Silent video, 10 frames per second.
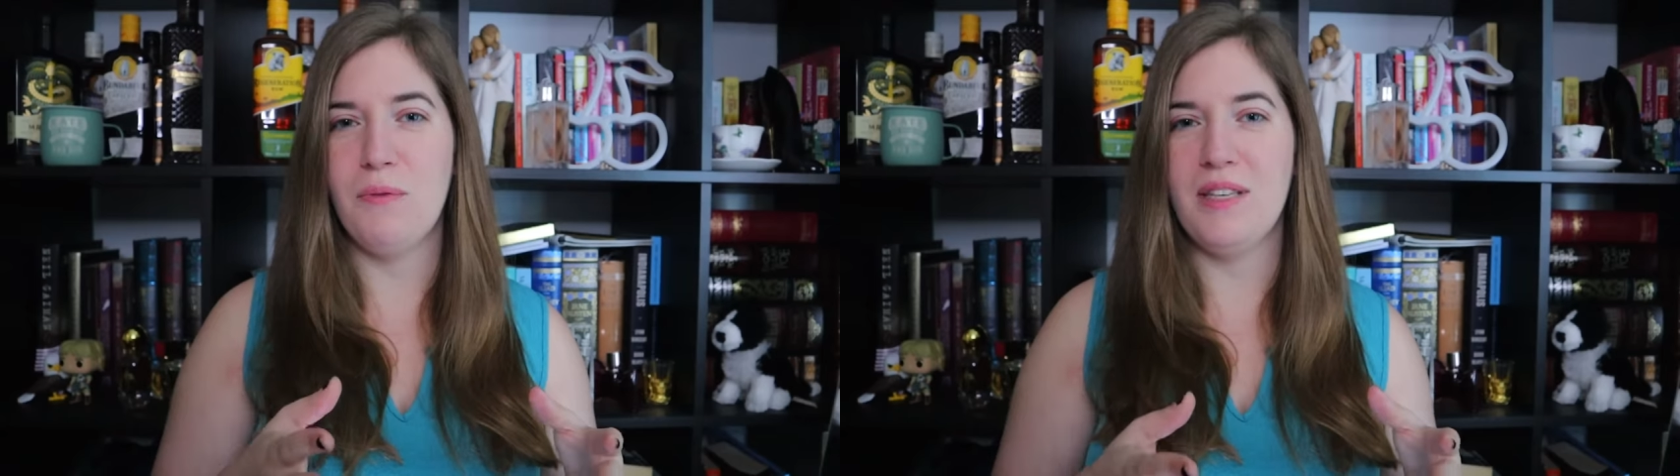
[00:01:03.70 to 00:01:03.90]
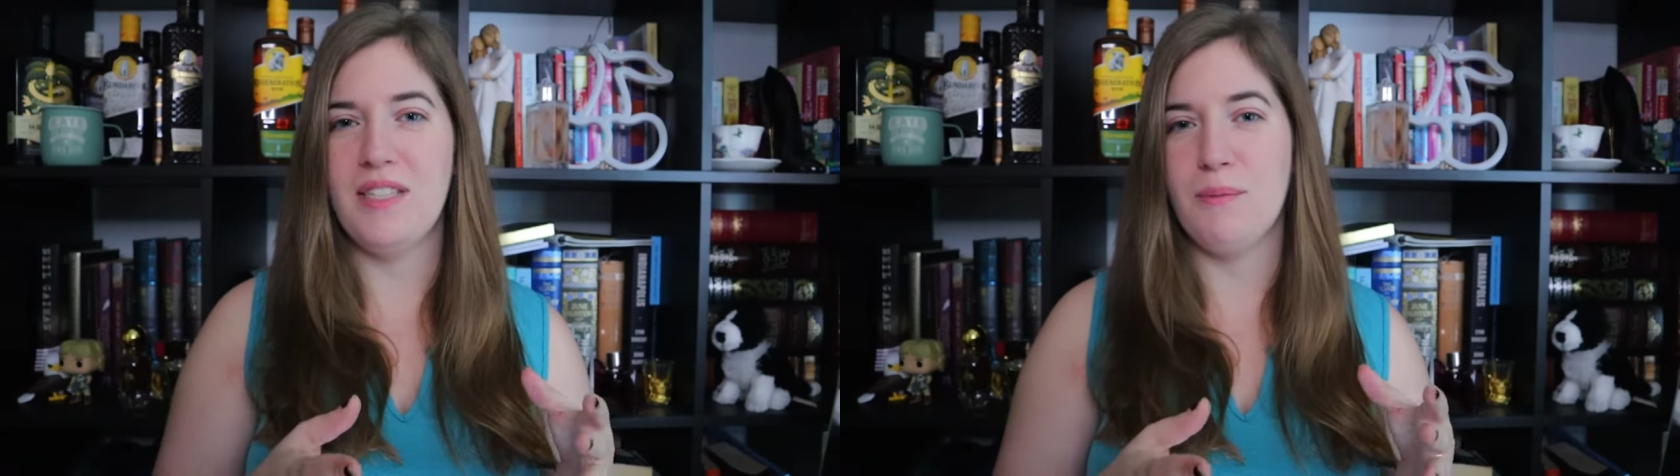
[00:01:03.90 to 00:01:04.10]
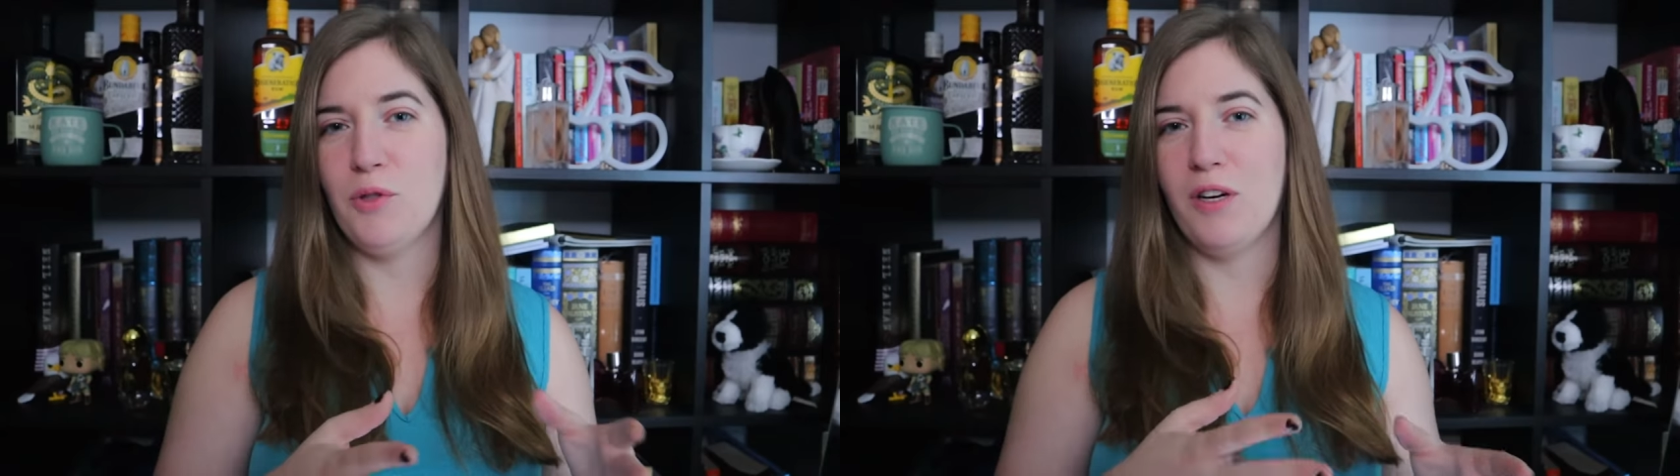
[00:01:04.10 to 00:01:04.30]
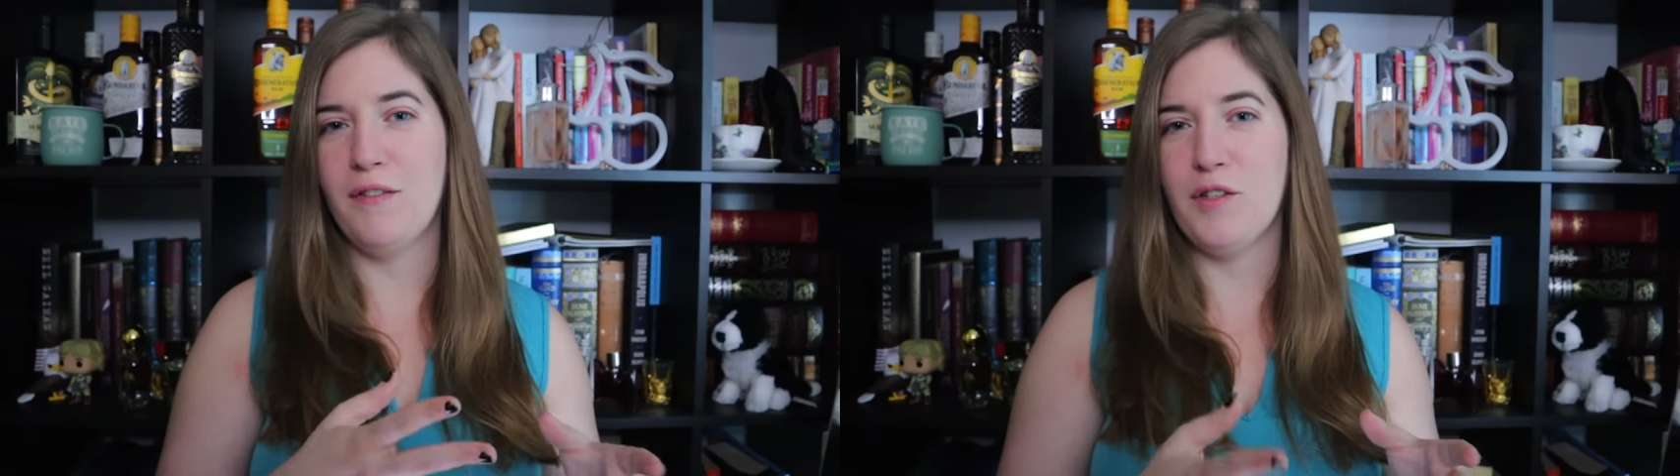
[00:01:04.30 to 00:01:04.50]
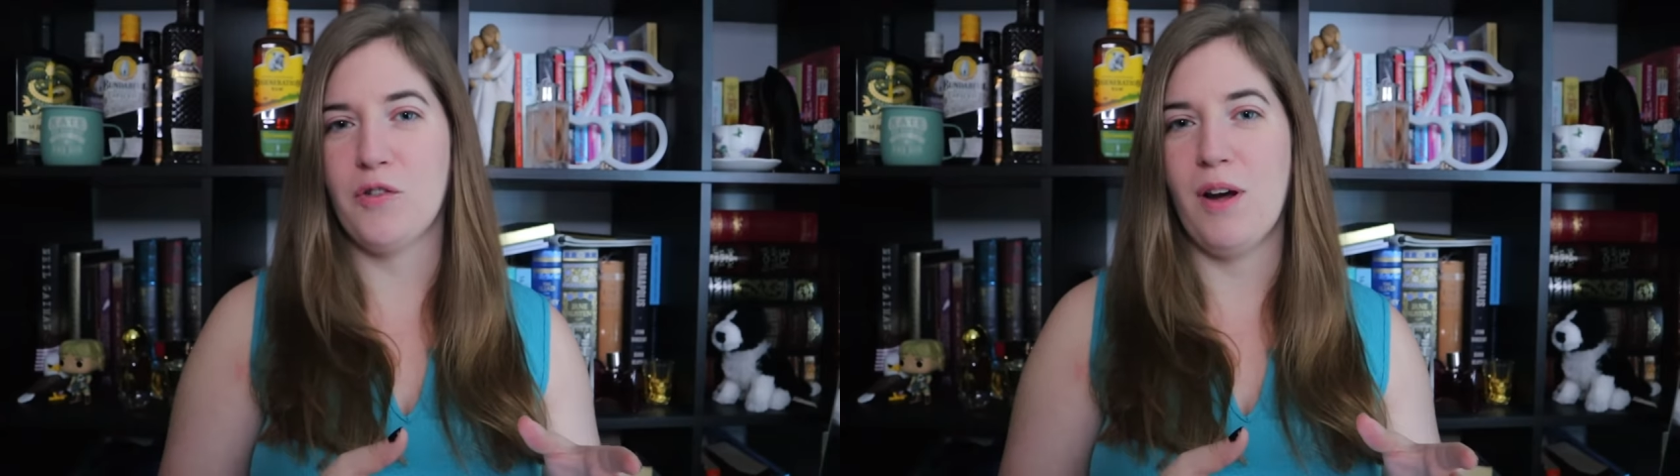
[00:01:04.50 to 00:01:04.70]
with some sort of
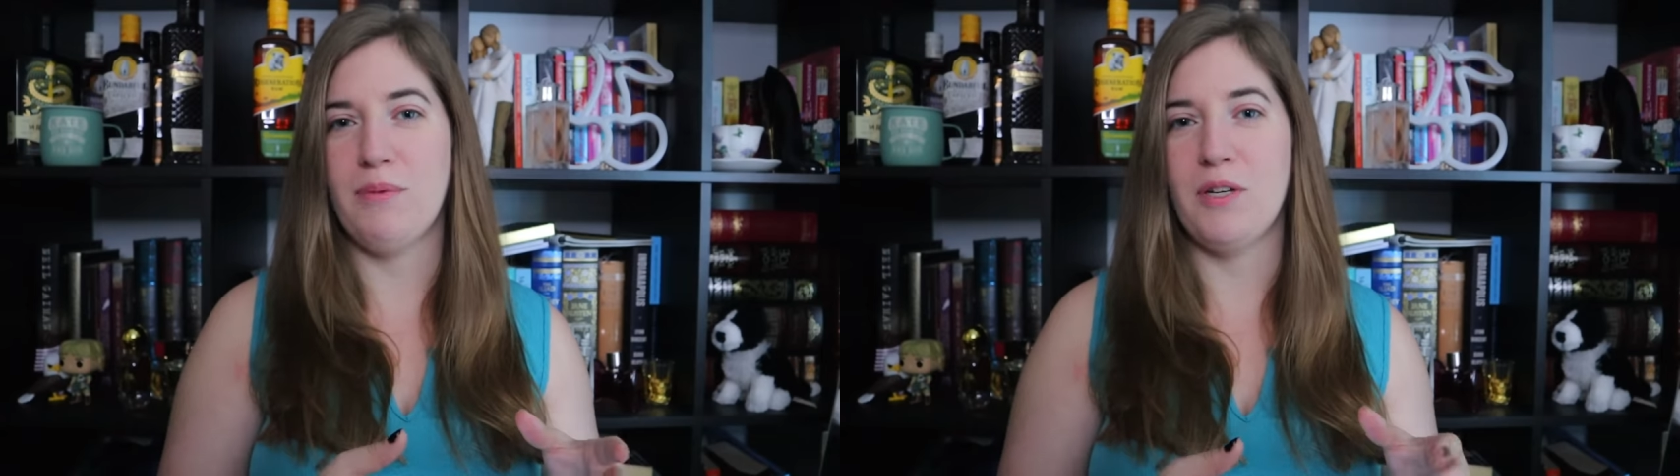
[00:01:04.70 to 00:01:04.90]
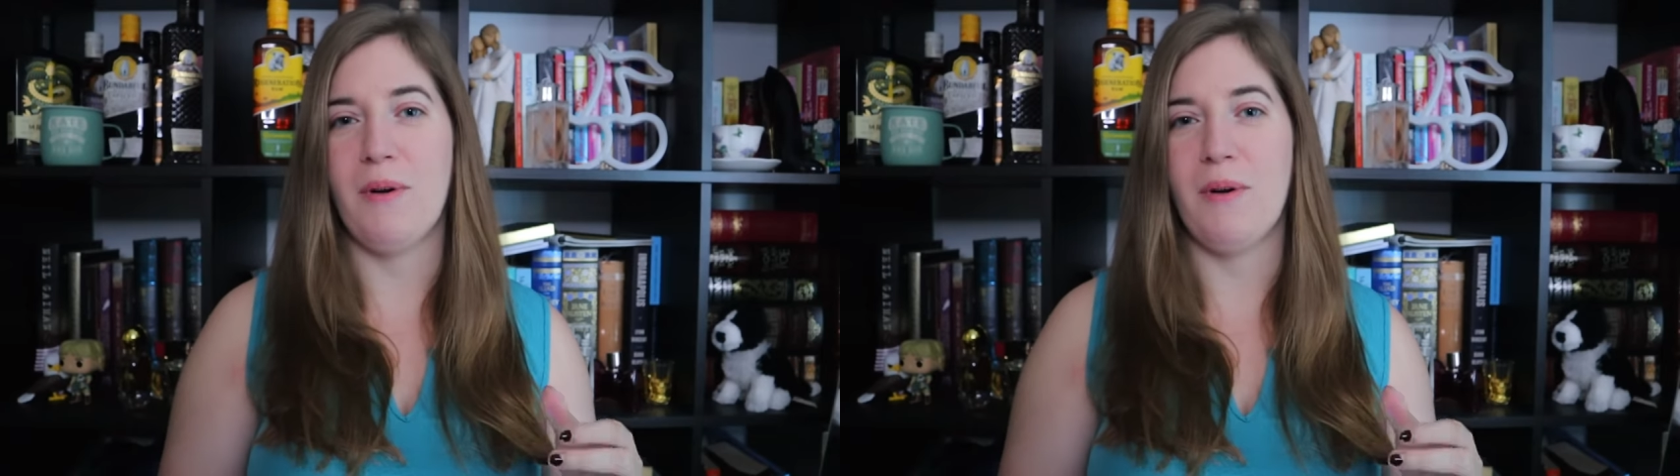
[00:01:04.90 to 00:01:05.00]
descriptor,